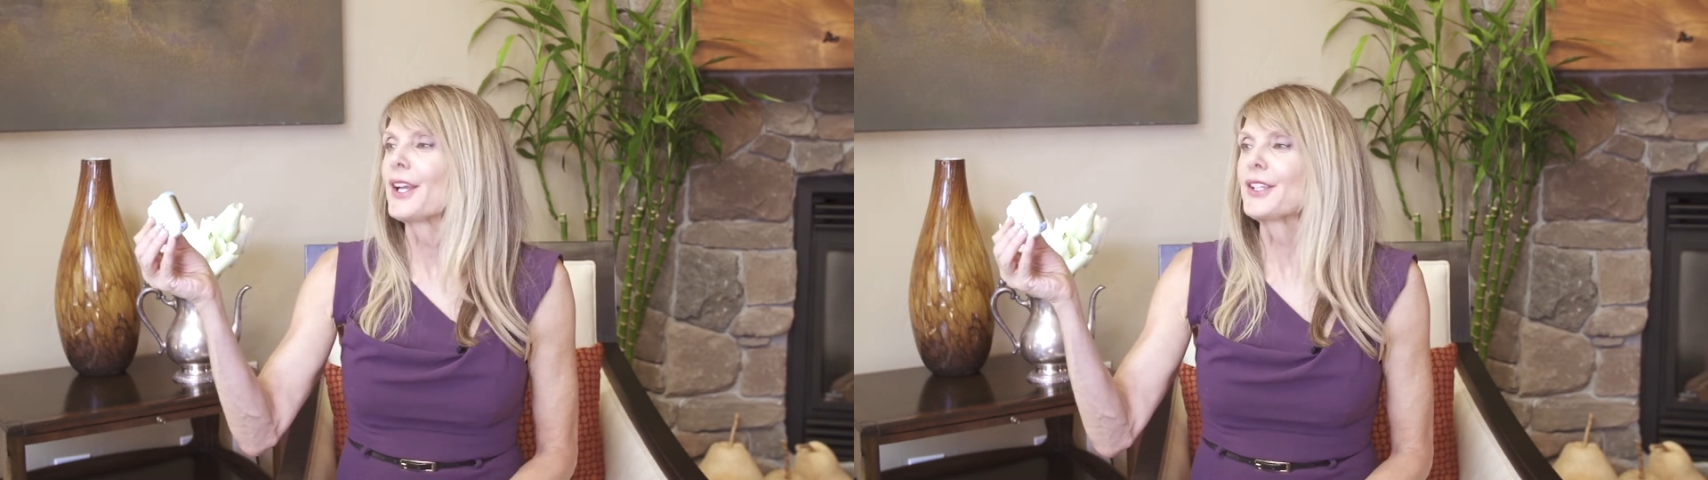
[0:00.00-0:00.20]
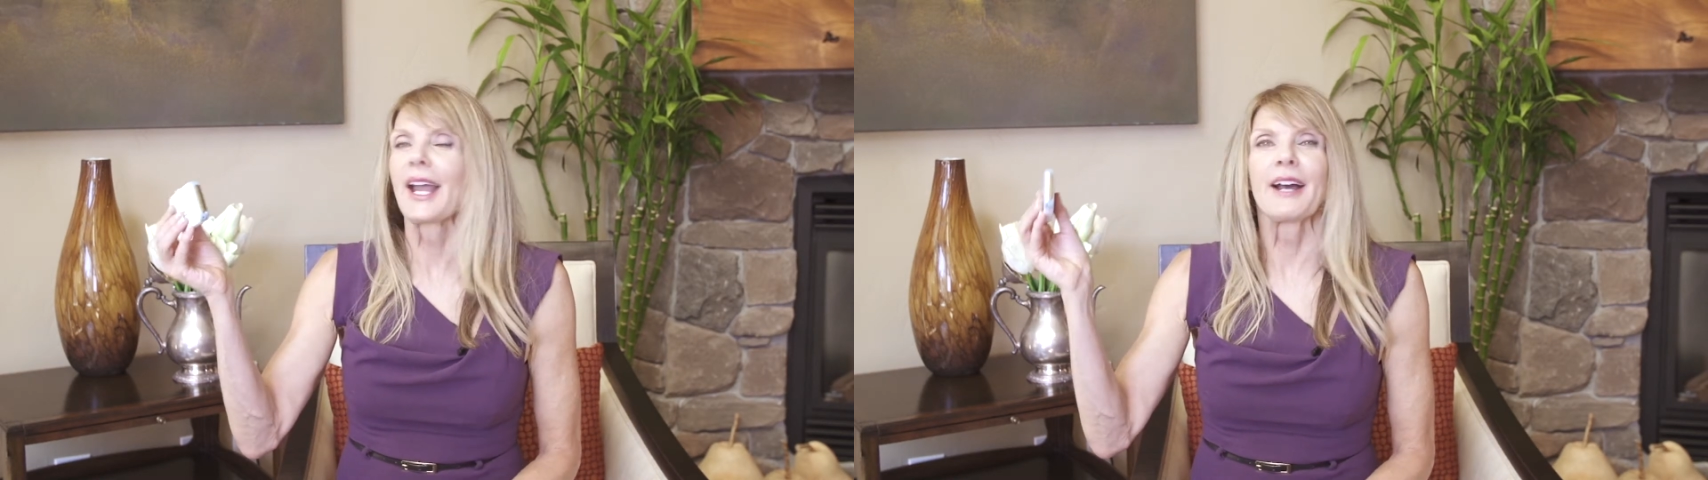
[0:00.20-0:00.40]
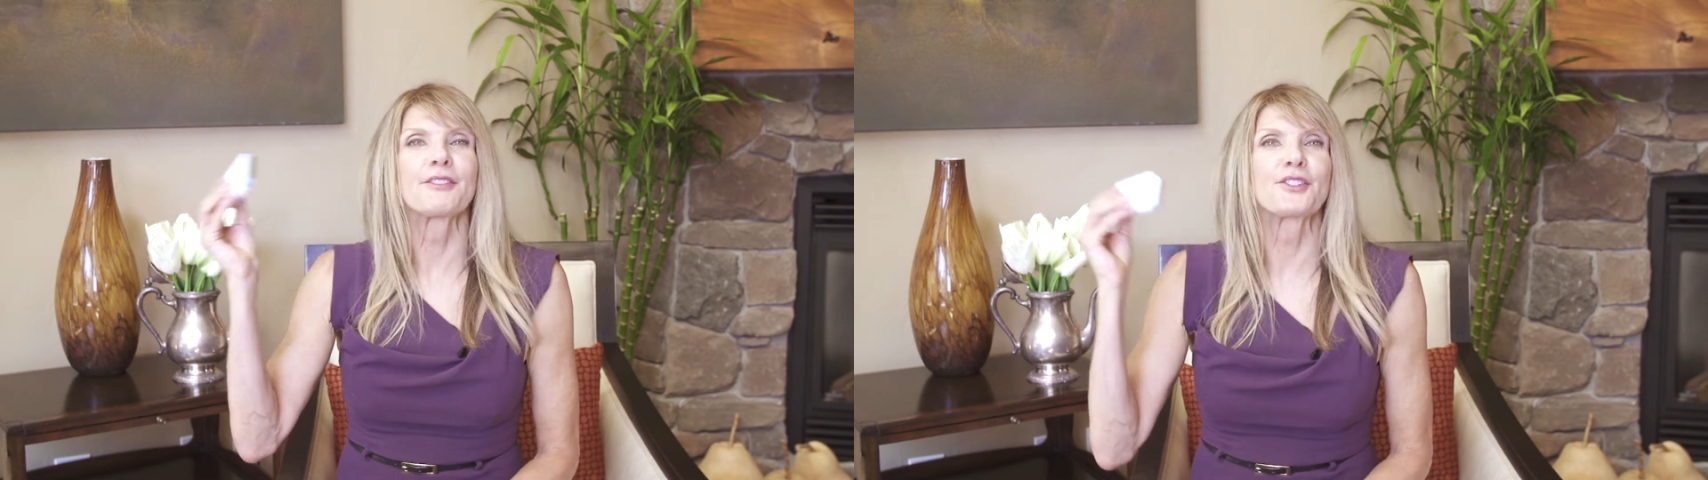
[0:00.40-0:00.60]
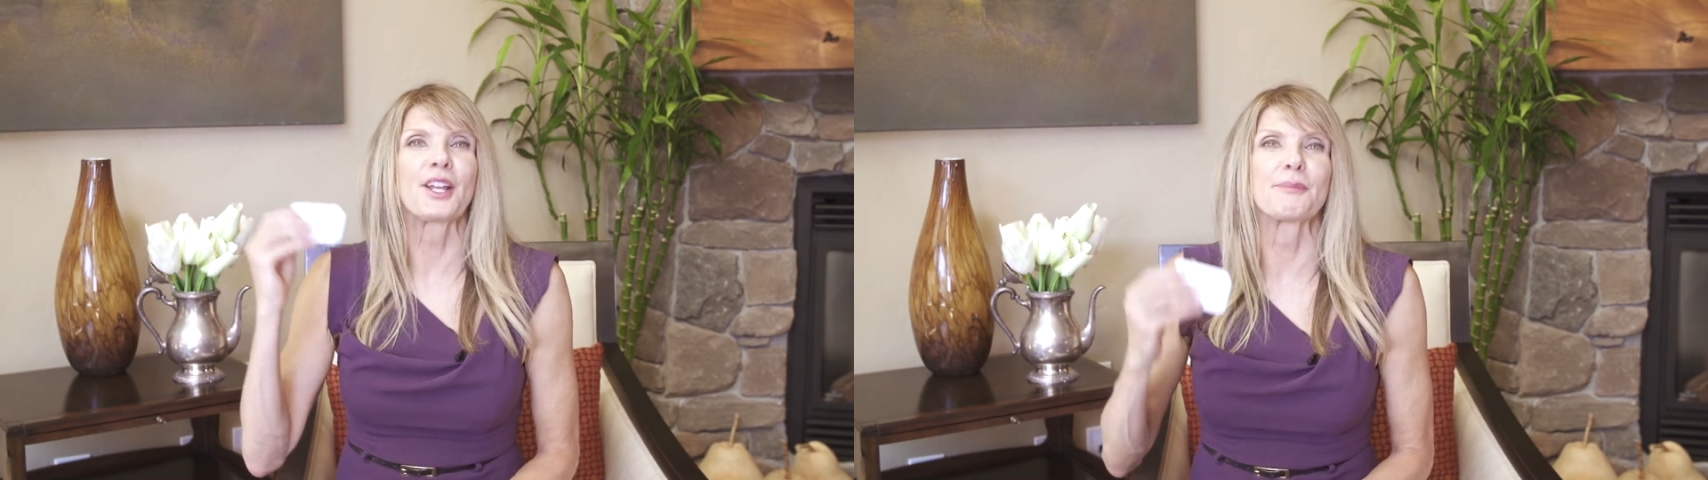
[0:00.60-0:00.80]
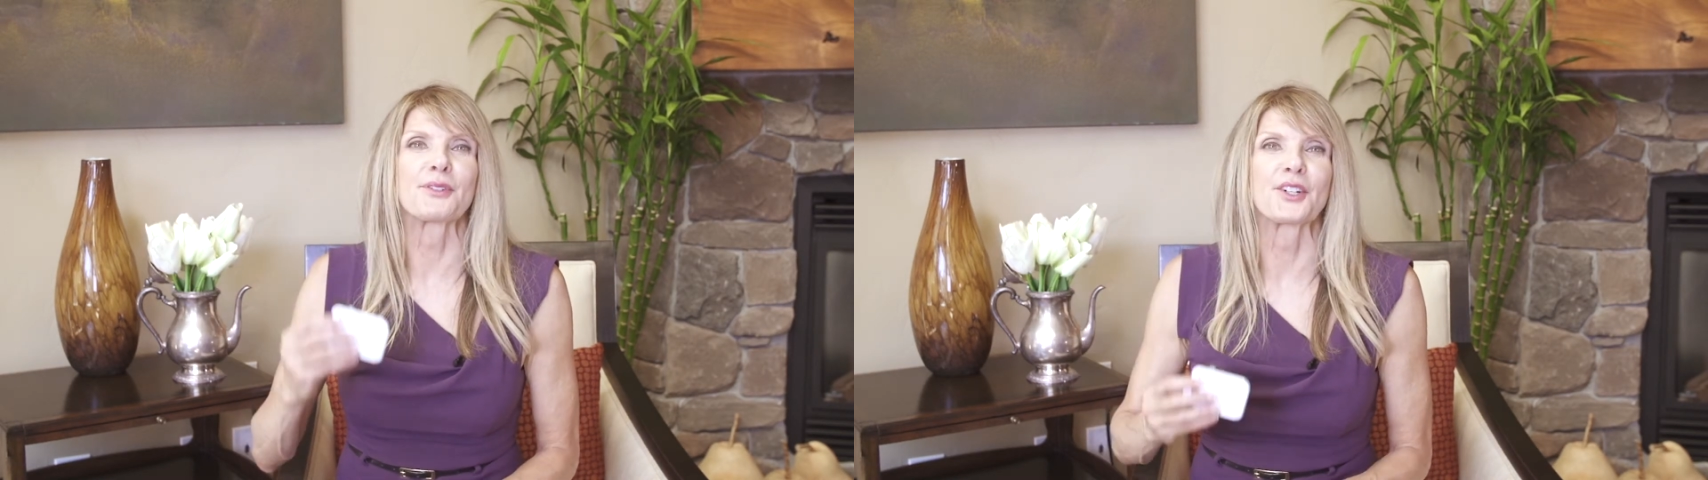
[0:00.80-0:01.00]
you have your
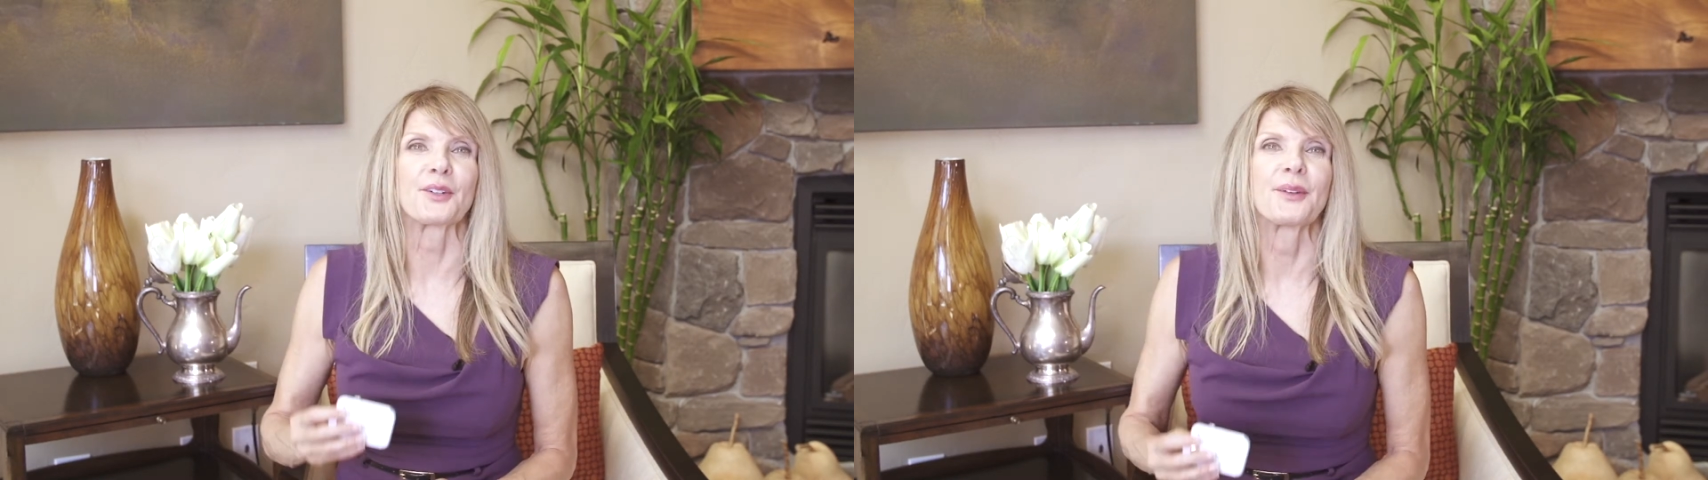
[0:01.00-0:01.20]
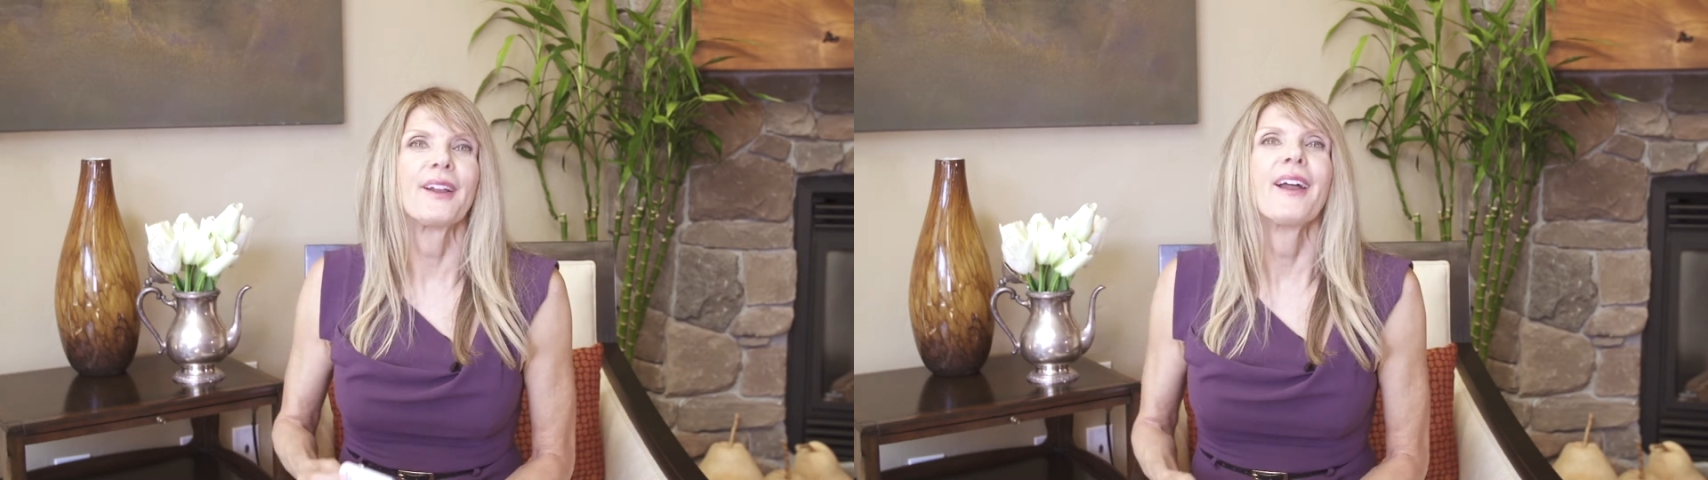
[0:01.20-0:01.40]
temperature.